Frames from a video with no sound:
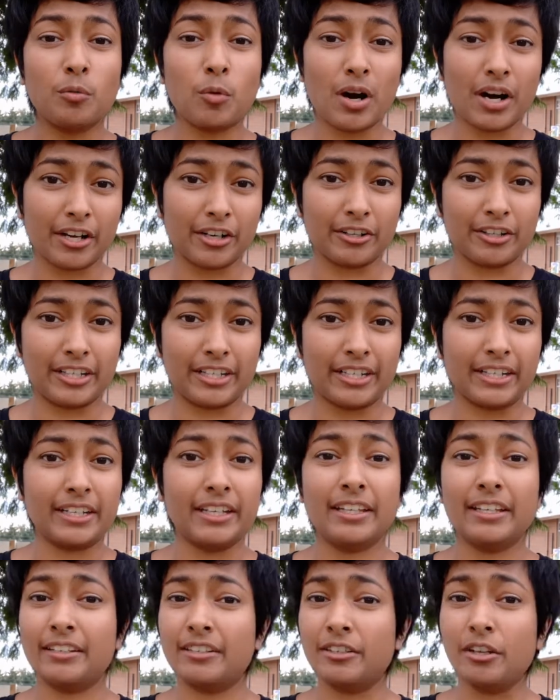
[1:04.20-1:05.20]
watering,
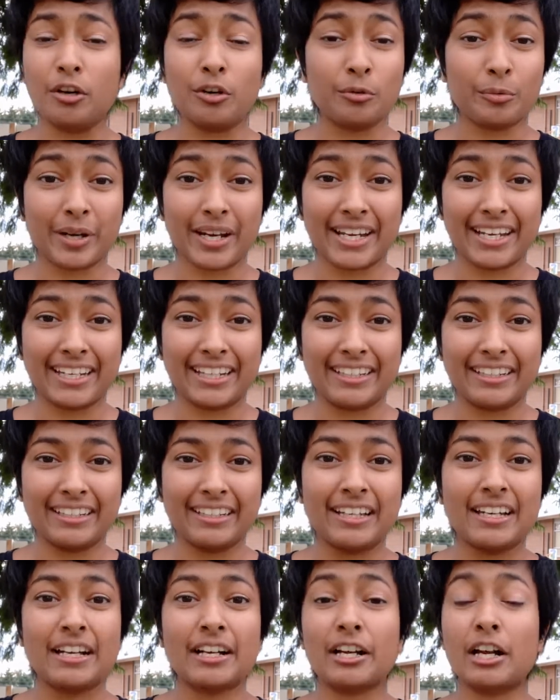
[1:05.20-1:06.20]
no rain,
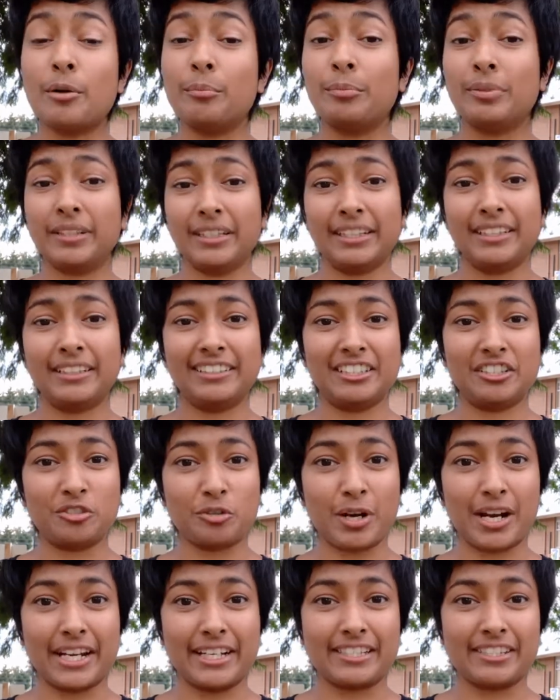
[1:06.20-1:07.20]
completely
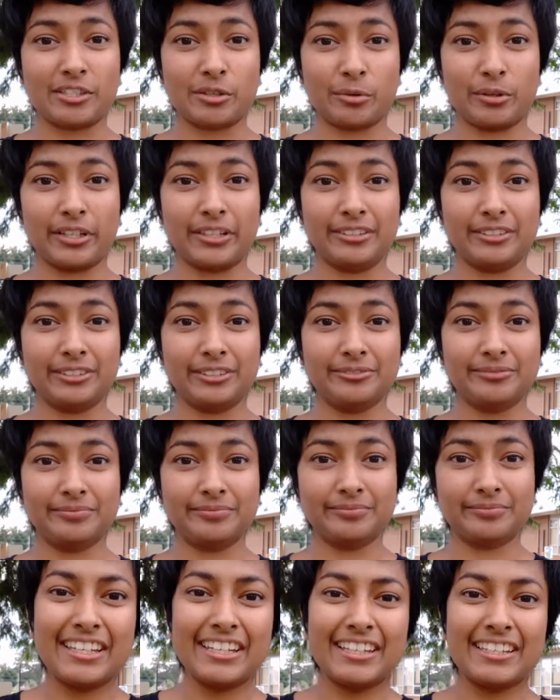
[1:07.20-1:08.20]
dry soil.
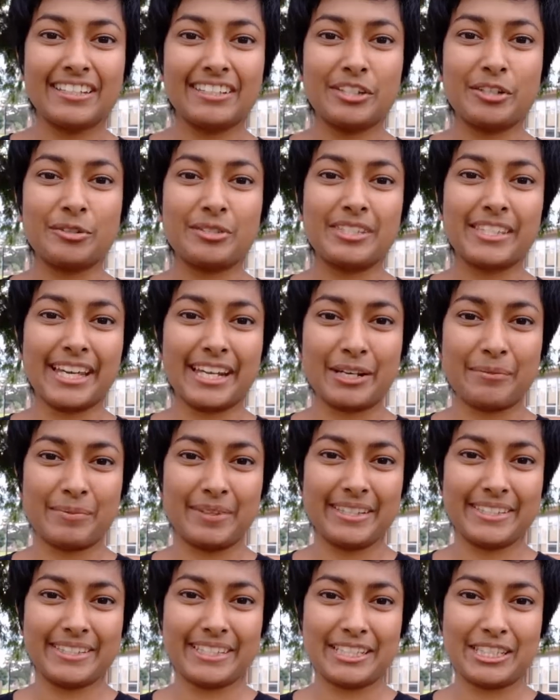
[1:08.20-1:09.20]
To set up
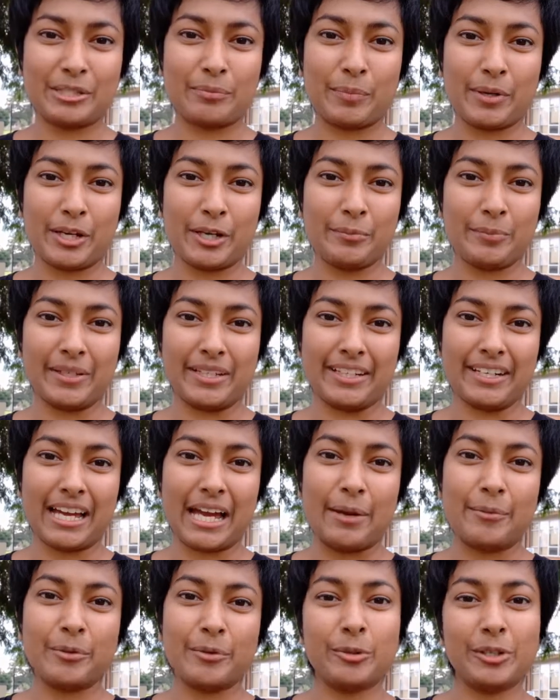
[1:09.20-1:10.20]
this experiment,
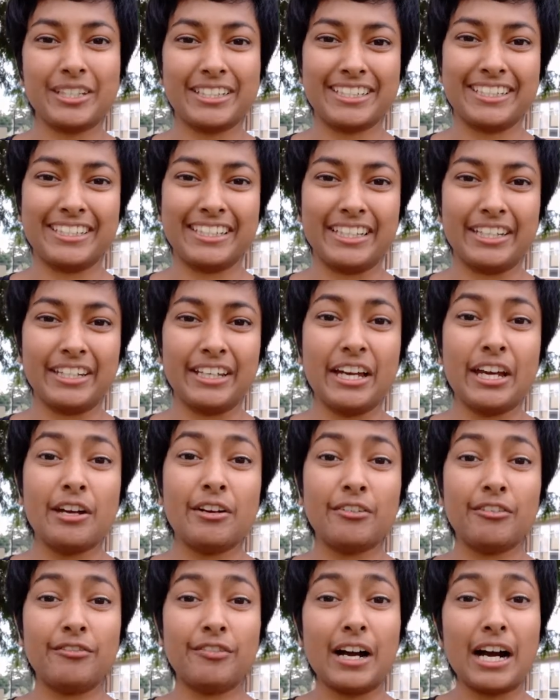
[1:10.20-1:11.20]
I'm going to need
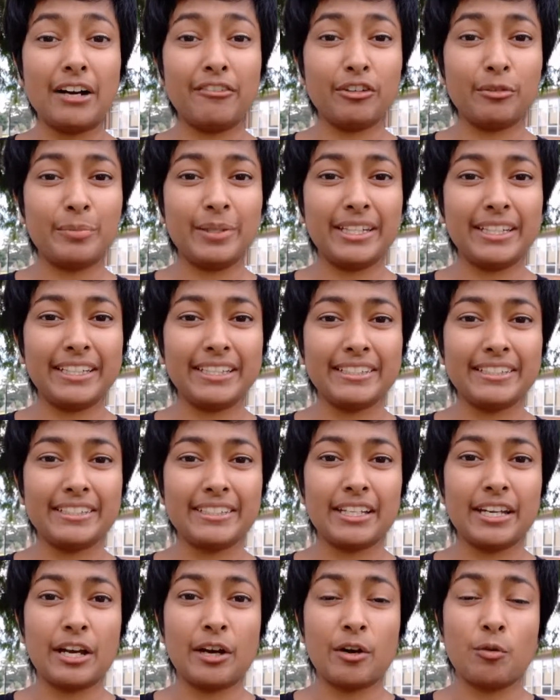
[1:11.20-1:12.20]
fava
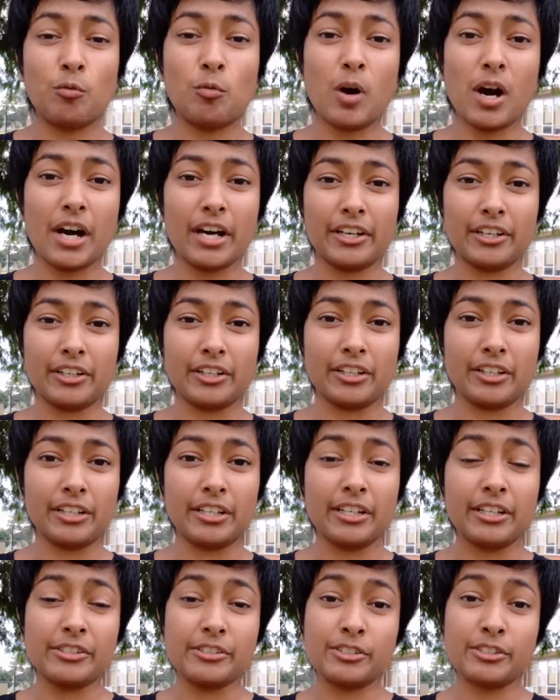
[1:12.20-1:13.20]
beans, water,
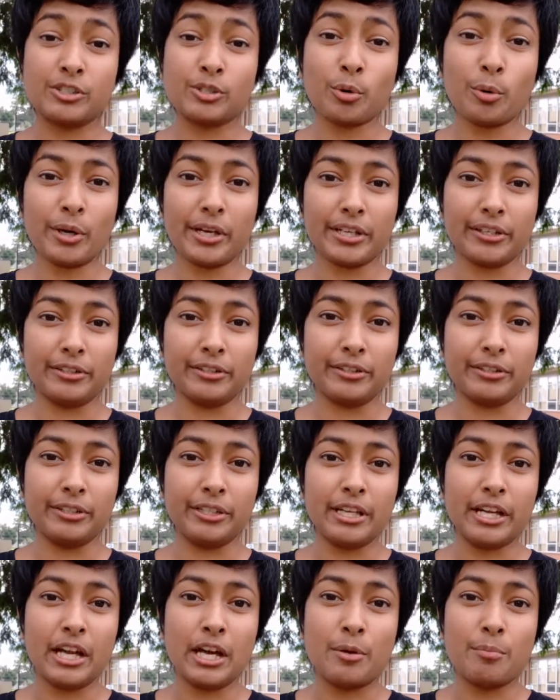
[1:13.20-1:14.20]
soil,
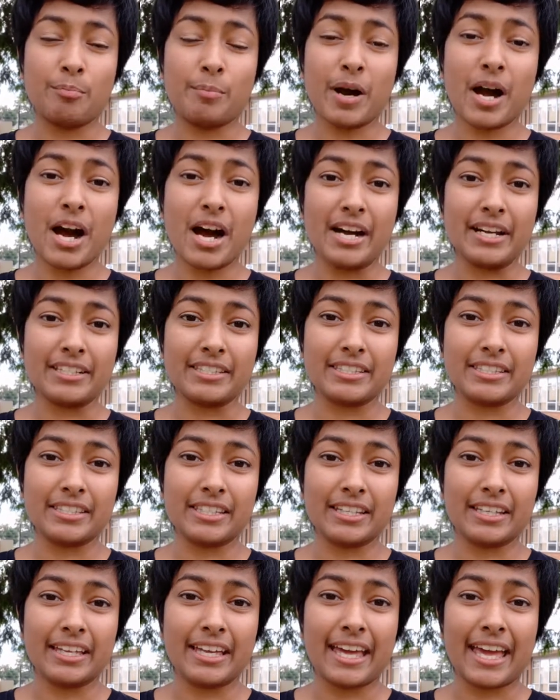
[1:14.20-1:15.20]
pots,
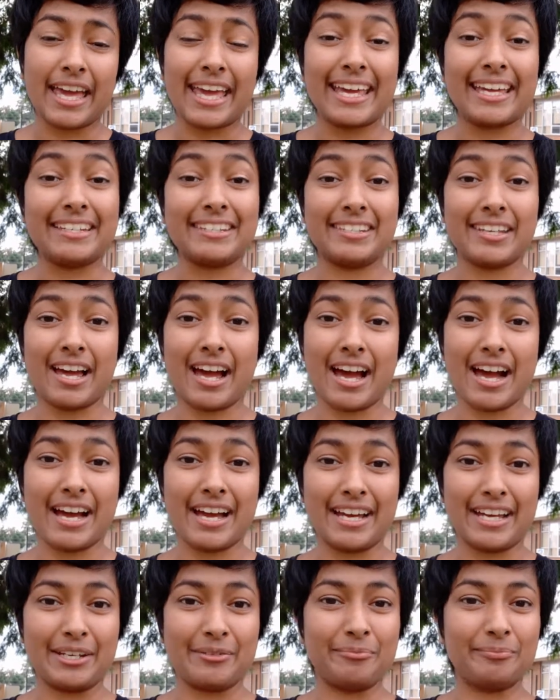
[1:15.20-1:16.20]
and
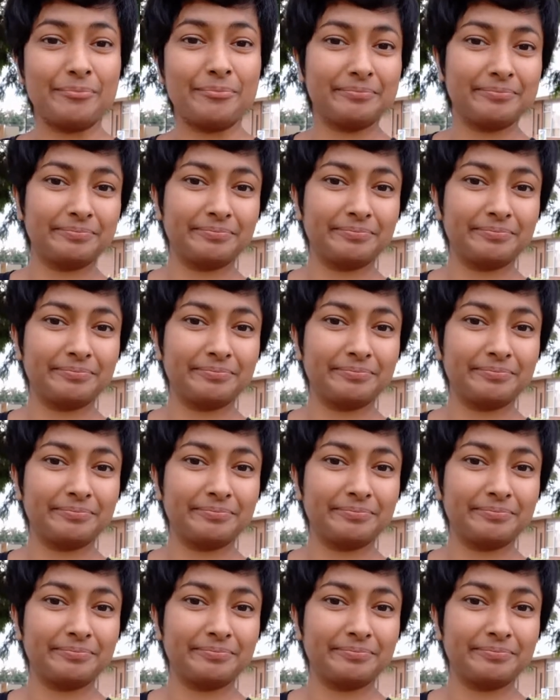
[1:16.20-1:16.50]
time.